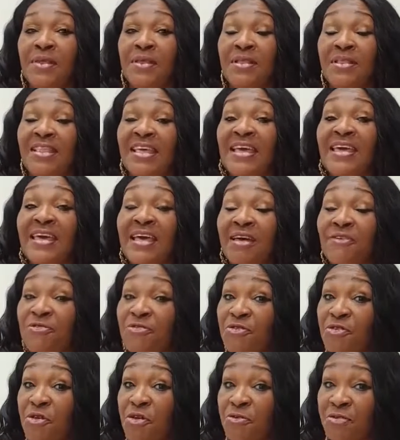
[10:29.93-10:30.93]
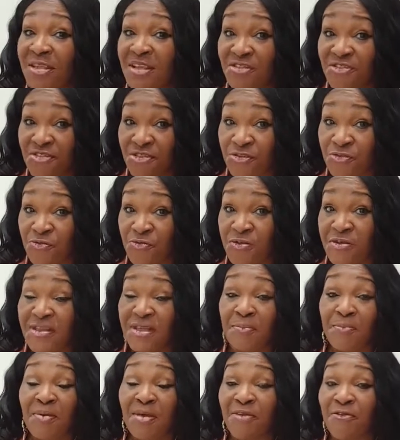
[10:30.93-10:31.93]
they have 3 other children
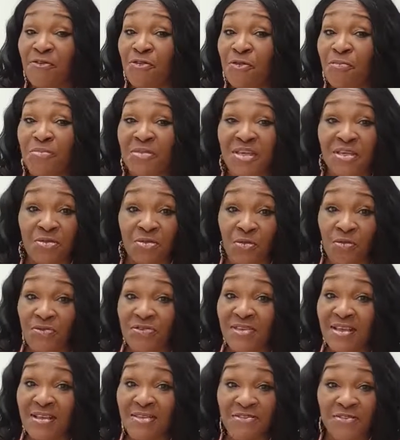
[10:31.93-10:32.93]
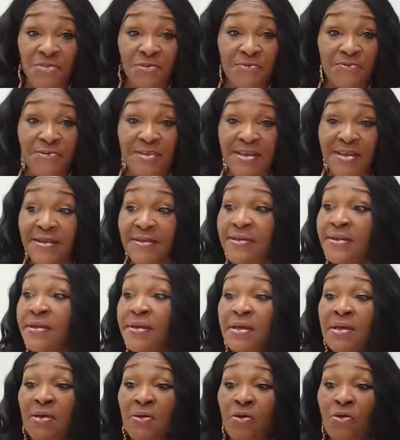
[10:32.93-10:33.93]
apart from their daughter Sonia.
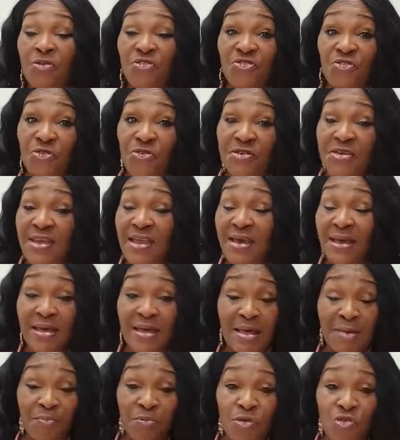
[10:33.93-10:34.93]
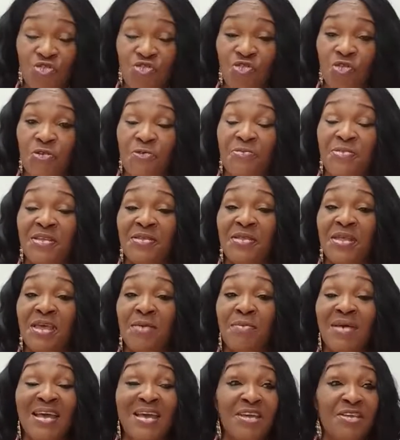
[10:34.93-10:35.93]
I'm not sure of the
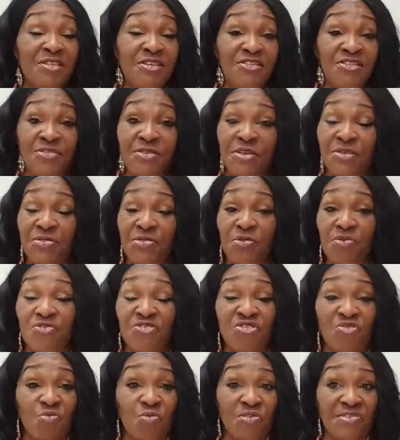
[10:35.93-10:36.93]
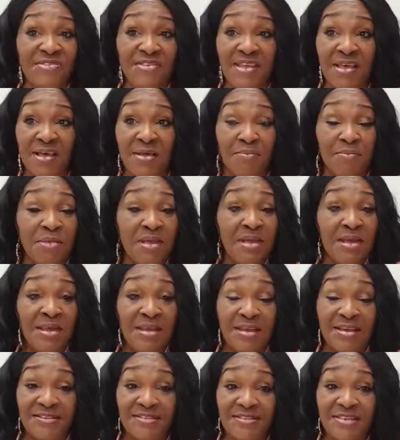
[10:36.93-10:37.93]
name. I initially thought she was a
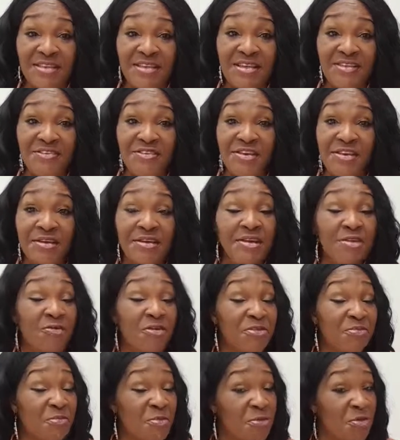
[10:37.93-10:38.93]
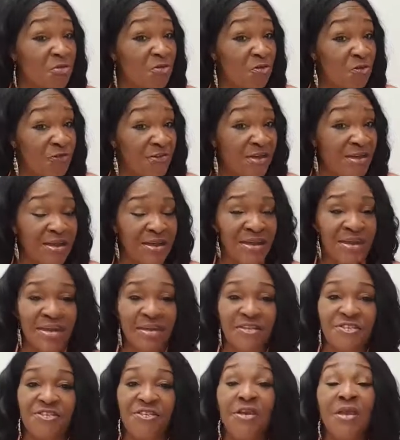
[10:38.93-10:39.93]
teenager, irrespective of her
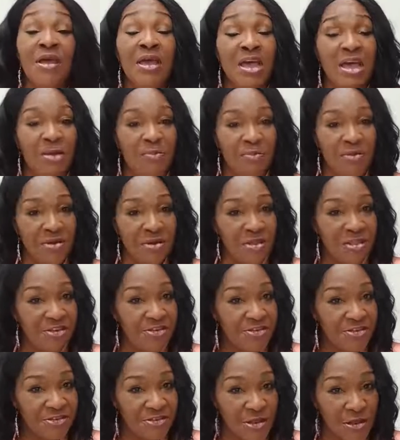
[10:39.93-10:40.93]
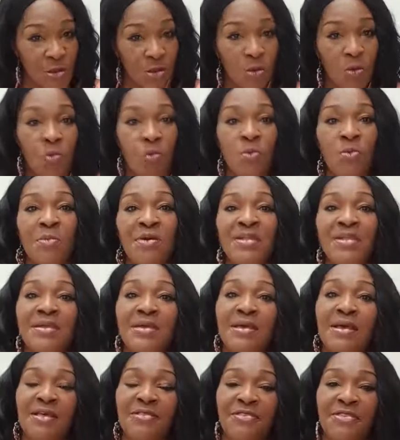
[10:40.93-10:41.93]
age. Apparently she's a young woman in
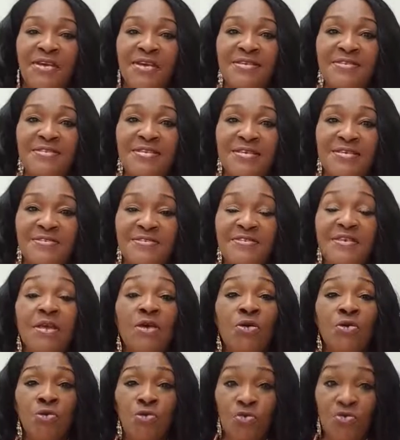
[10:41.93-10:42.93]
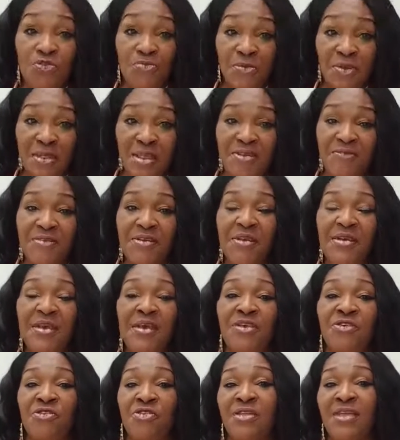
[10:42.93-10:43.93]
her 30s who's been living here
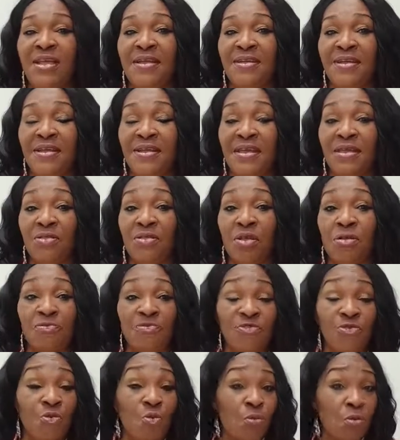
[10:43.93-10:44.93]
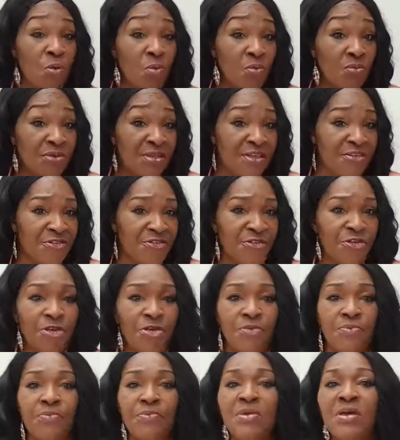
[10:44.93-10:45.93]
in the United Kingdom, so one would
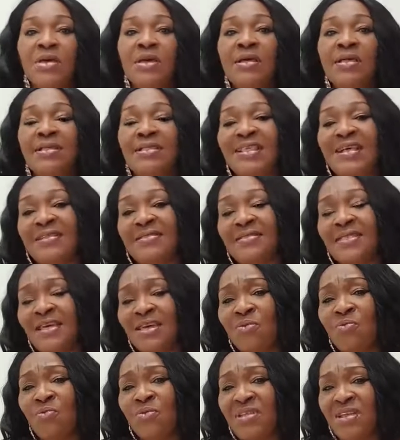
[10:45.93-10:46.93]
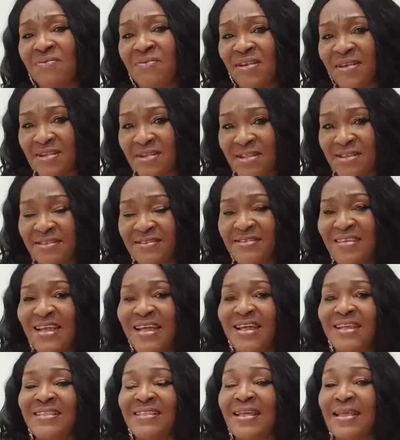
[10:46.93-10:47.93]
assume that they would have at least
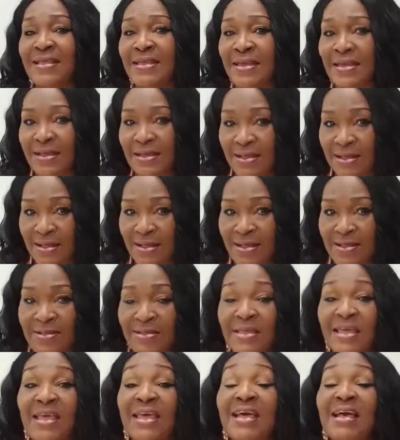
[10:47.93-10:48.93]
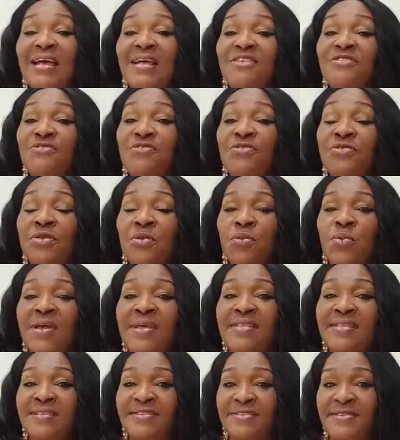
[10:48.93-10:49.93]
had an inkling as to the way
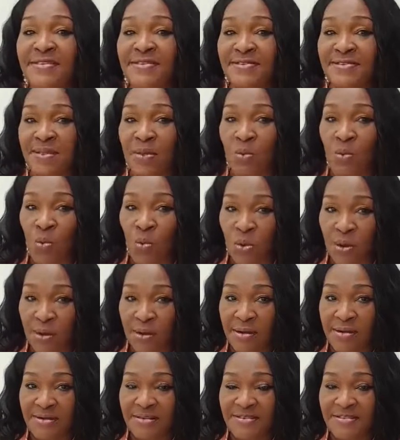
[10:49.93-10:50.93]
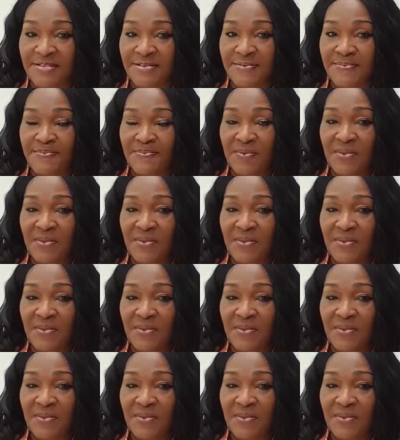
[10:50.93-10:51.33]
the system works.